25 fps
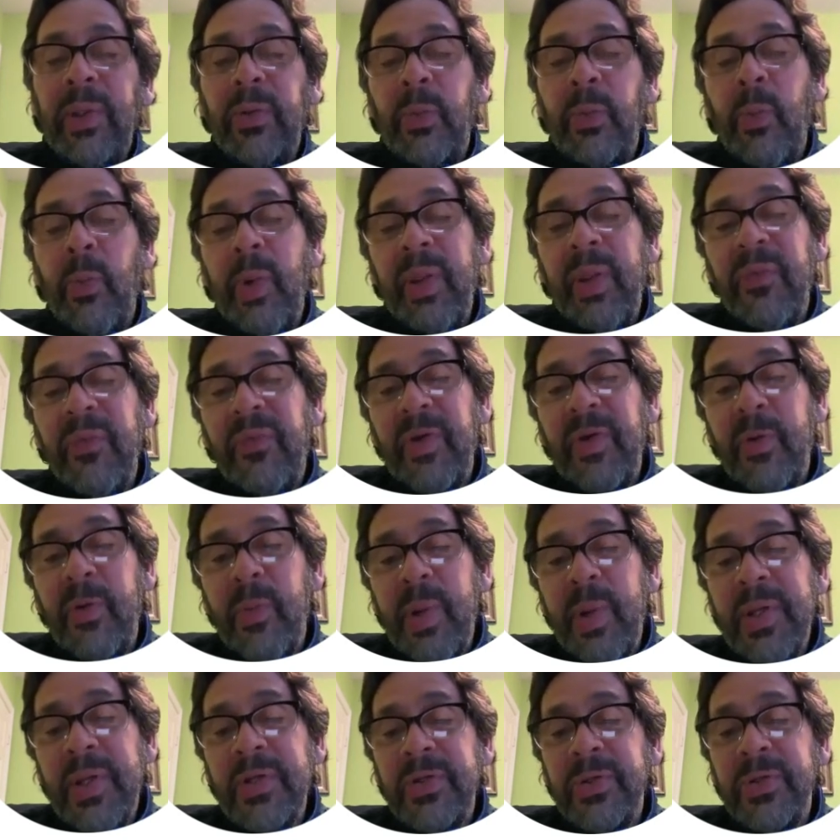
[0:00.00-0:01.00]
wave
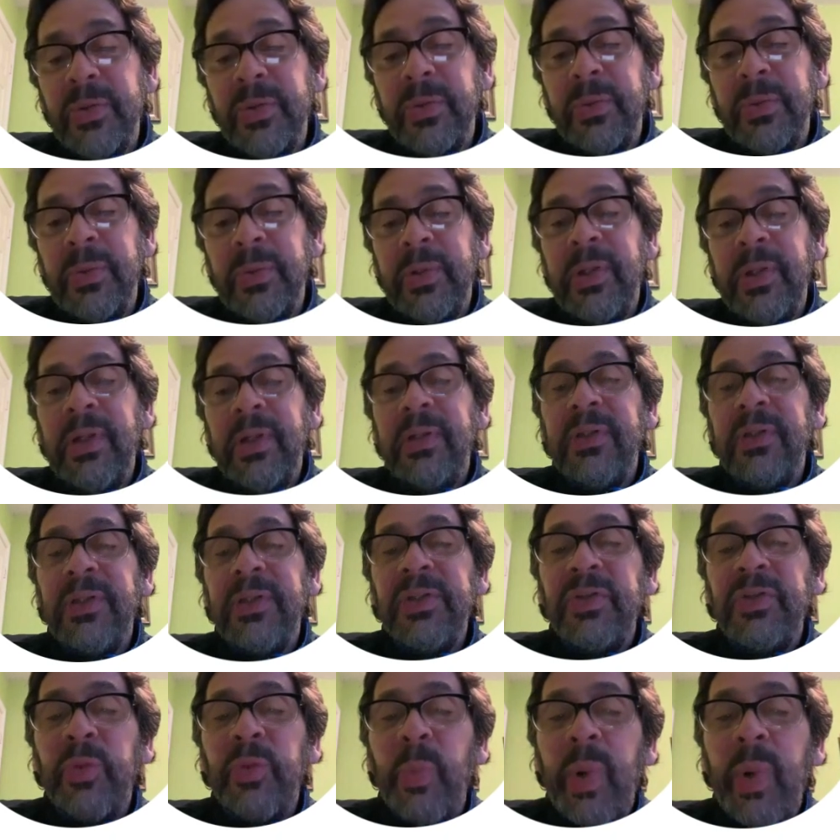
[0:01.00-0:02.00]
equation
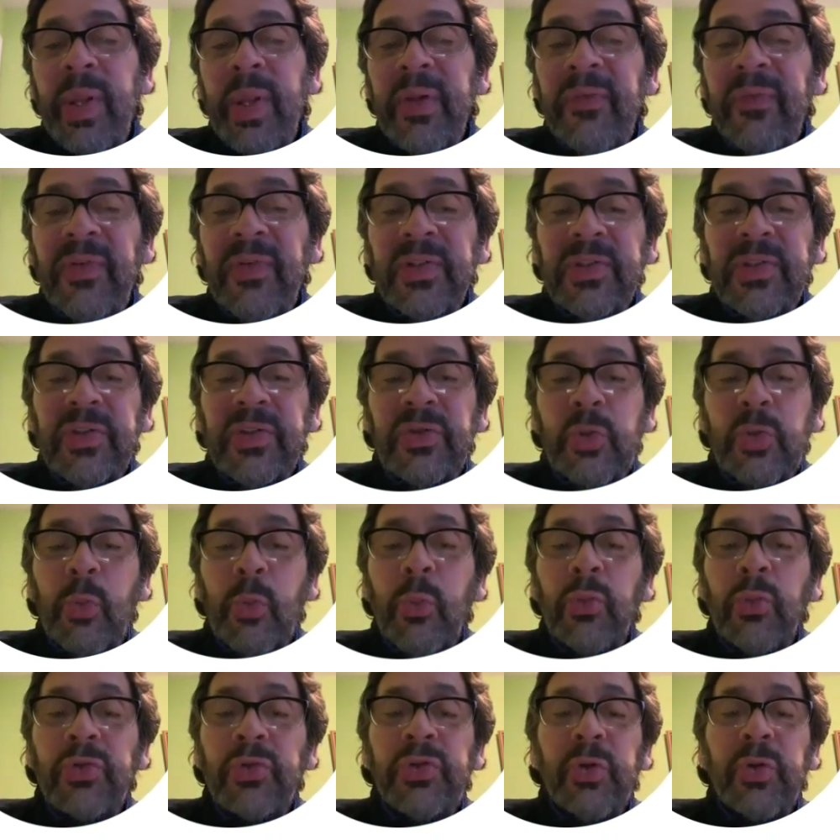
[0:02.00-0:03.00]
this wave is a
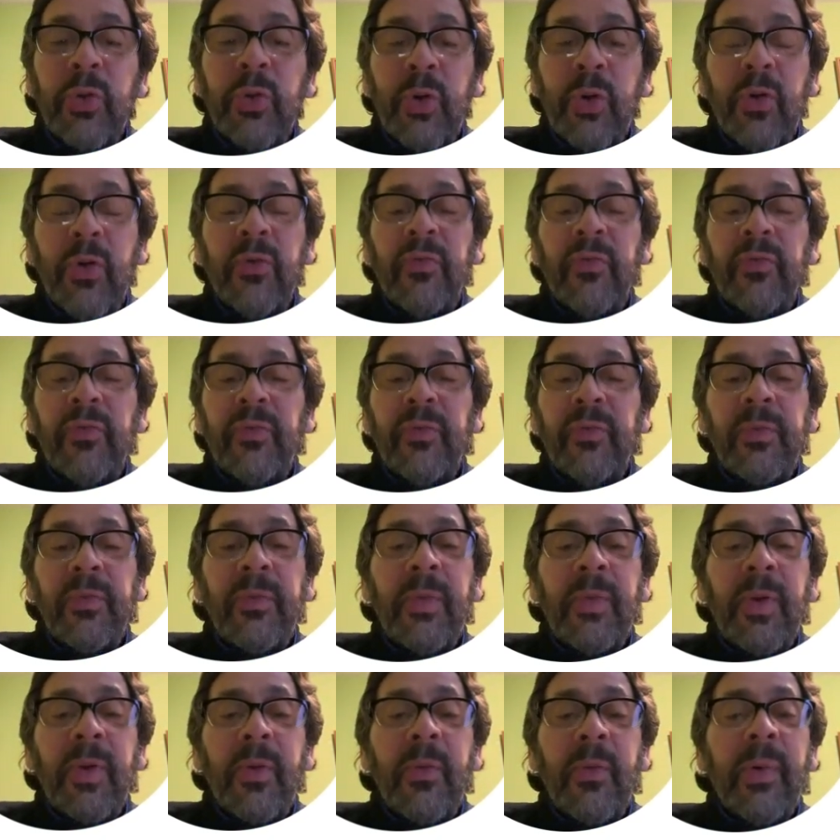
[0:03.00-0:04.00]
solution of?
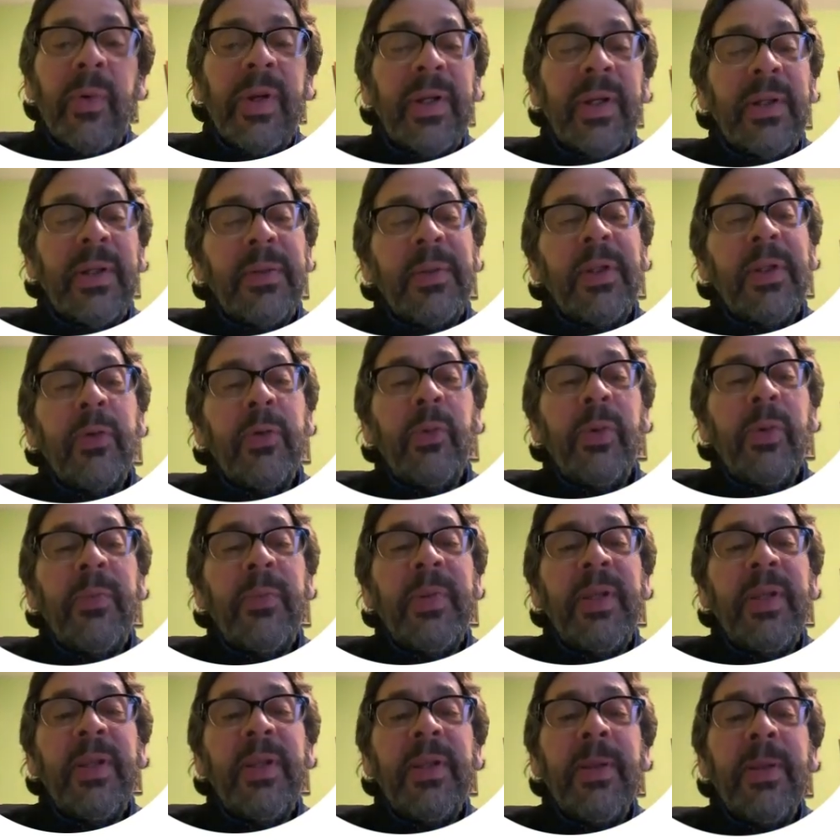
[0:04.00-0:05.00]
Well, it will
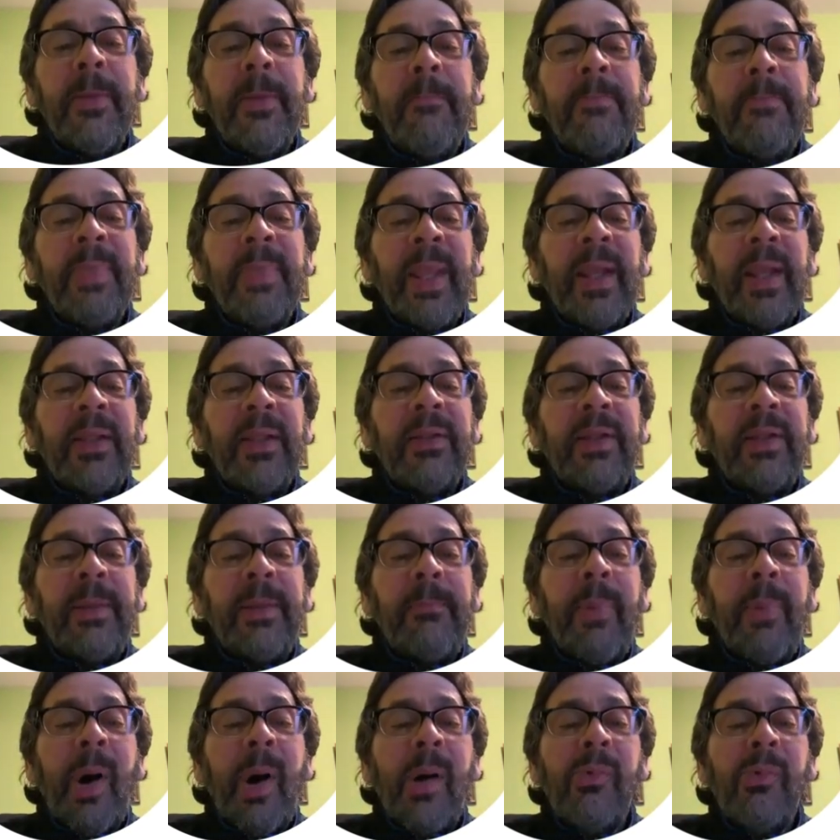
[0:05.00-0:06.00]
be the
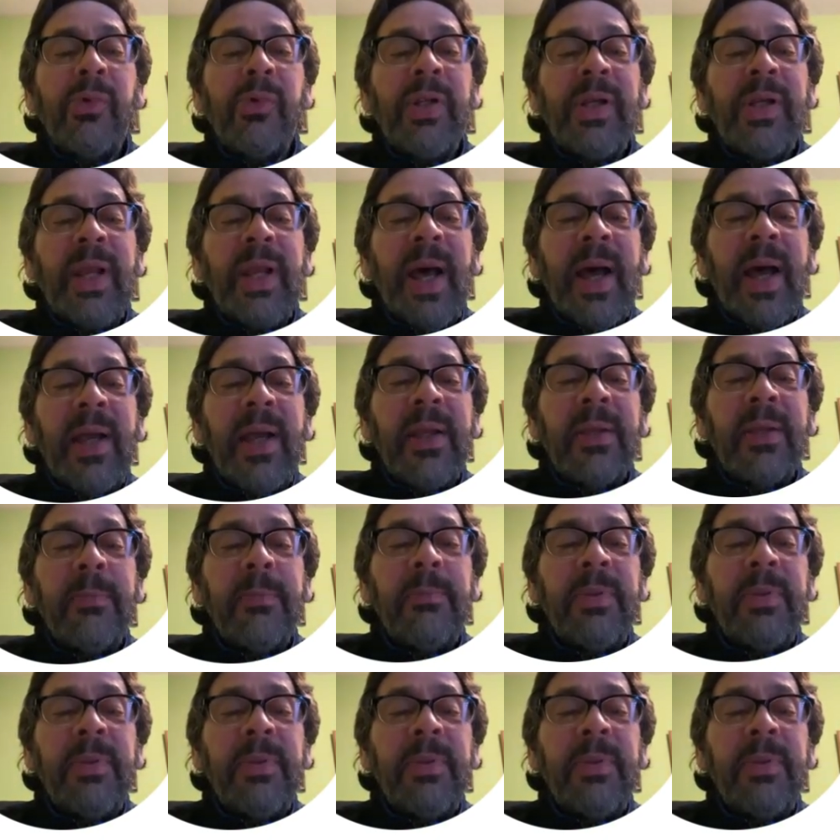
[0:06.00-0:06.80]
Pauli-like